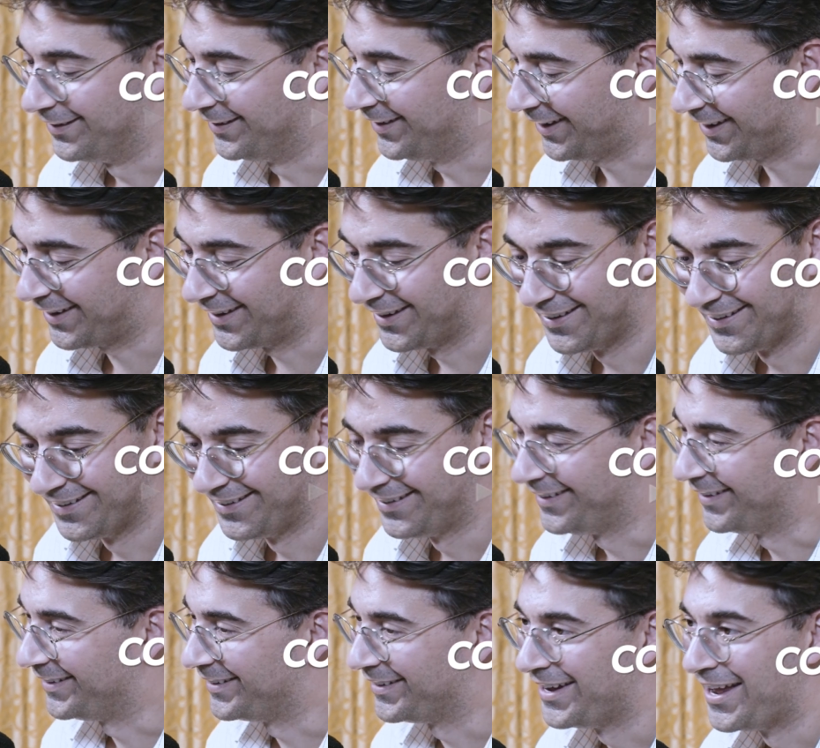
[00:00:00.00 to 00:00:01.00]
like
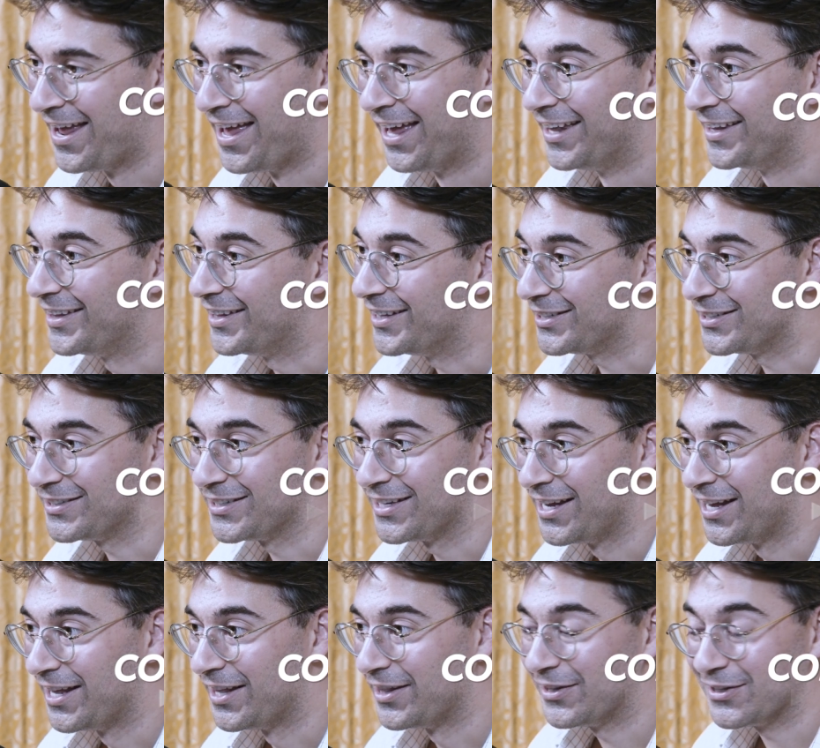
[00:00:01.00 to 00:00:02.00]
this
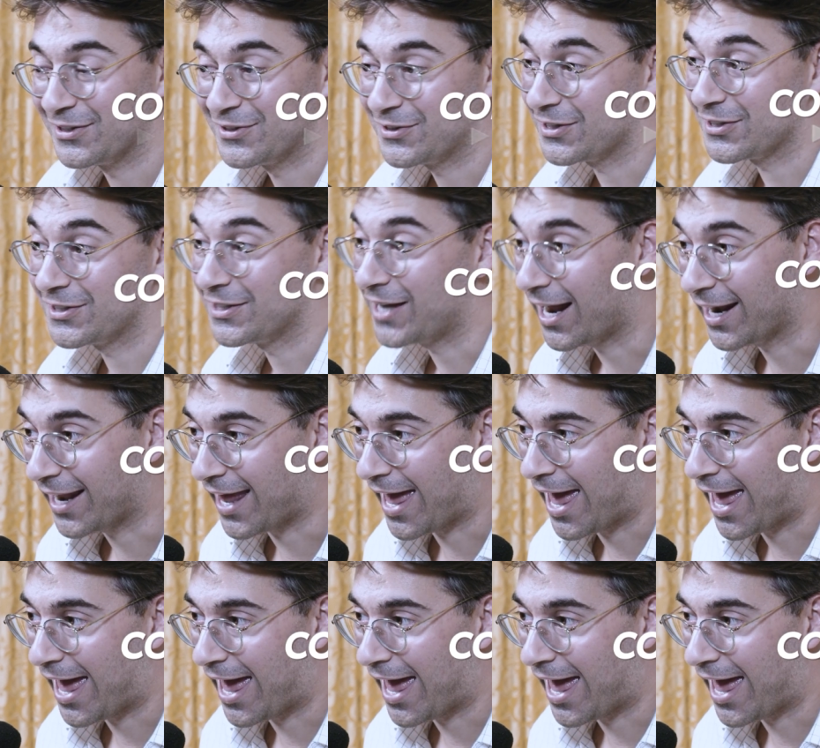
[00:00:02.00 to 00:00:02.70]
this does not